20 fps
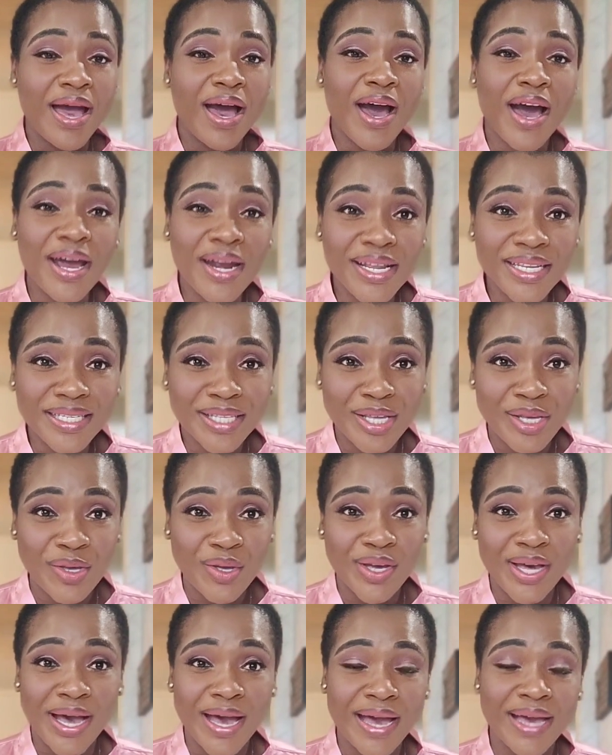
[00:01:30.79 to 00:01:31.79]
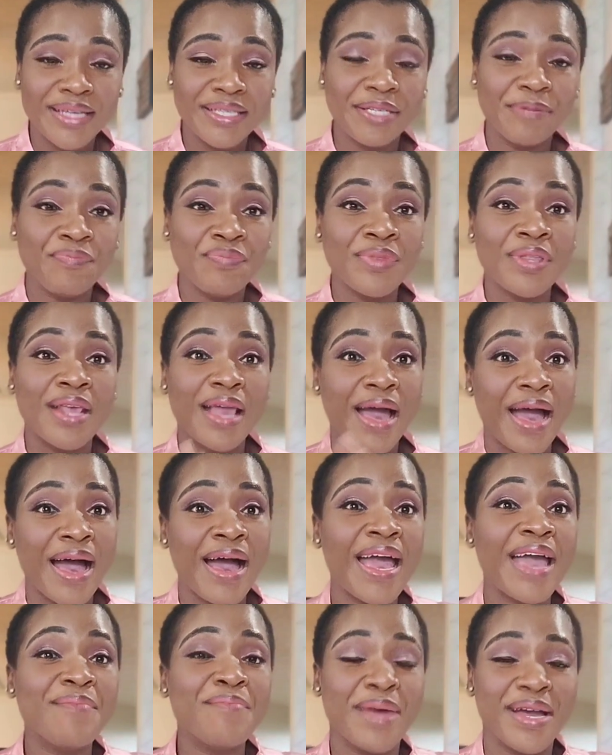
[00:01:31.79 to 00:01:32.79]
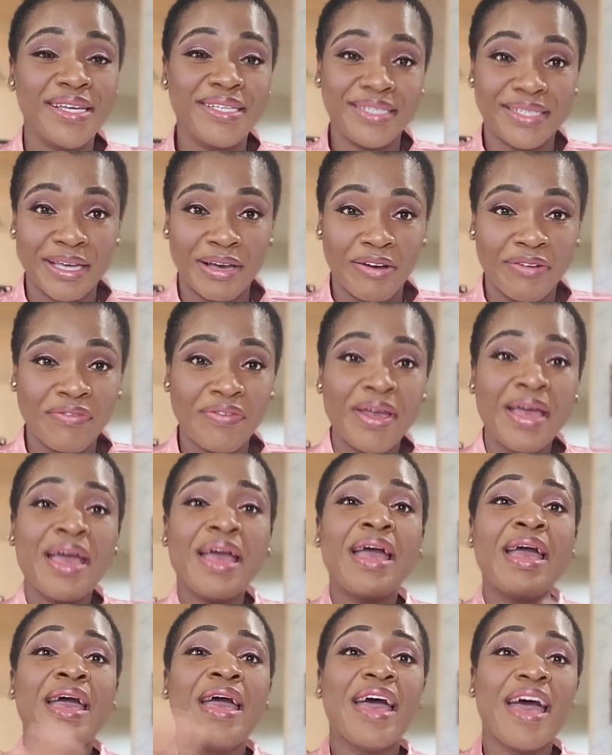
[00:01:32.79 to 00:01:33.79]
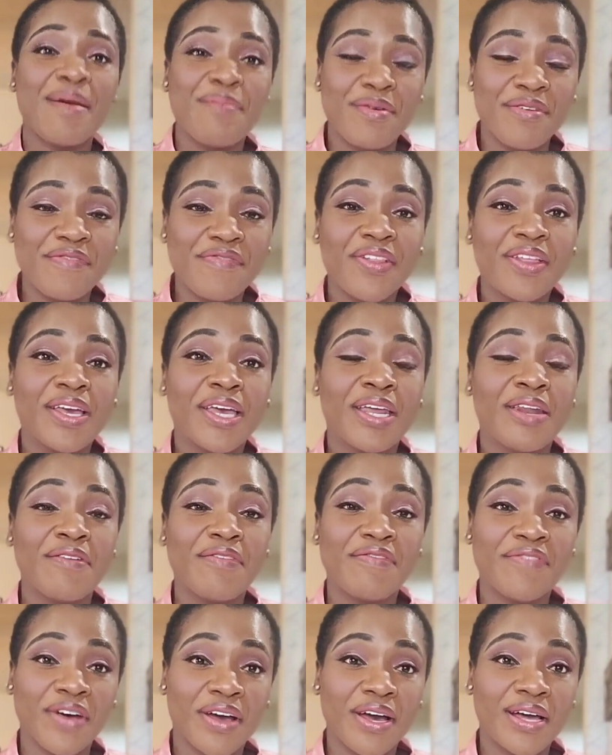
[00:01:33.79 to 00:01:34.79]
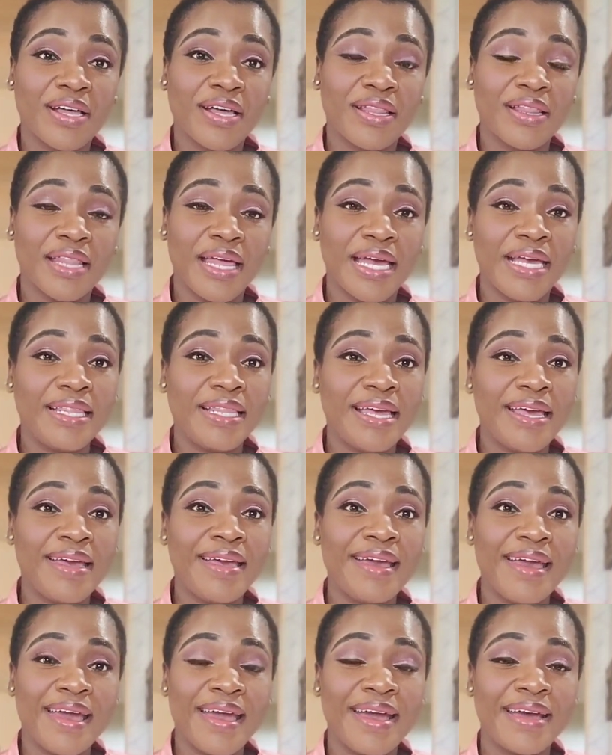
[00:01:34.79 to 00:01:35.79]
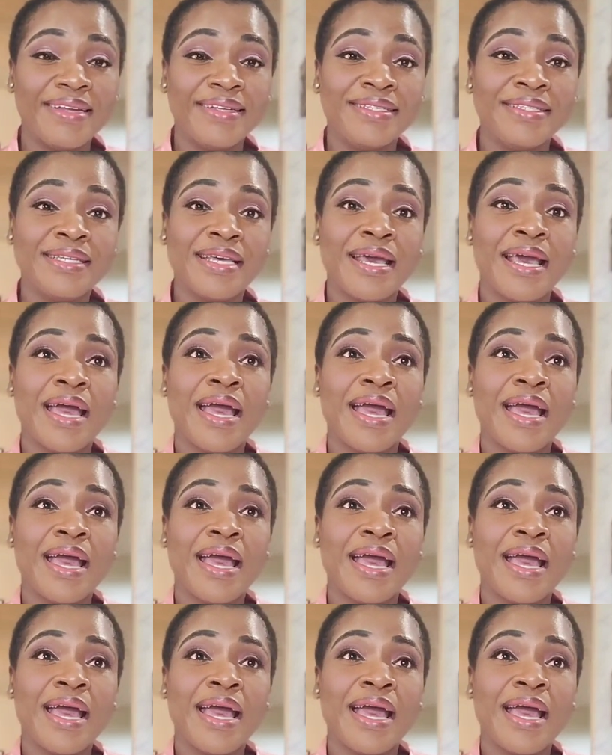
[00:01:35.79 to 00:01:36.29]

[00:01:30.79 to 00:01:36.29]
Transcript: Honestly, you guys, I myself have been feeling in the funk lately, and